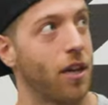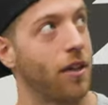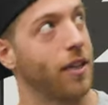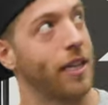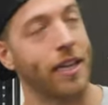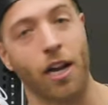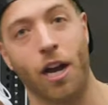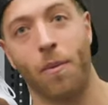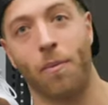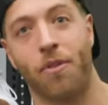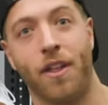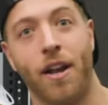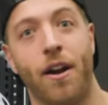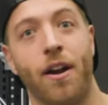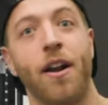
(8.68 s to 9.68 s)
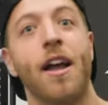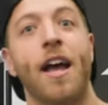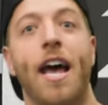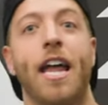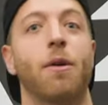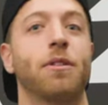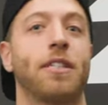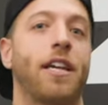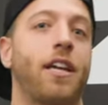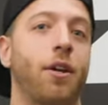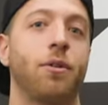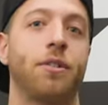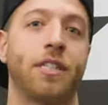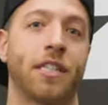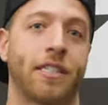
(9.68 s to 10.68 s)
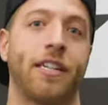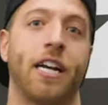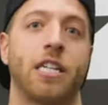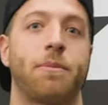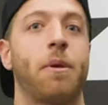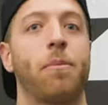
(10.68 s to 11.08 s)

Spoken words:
I'll link up there, and it was a huge success.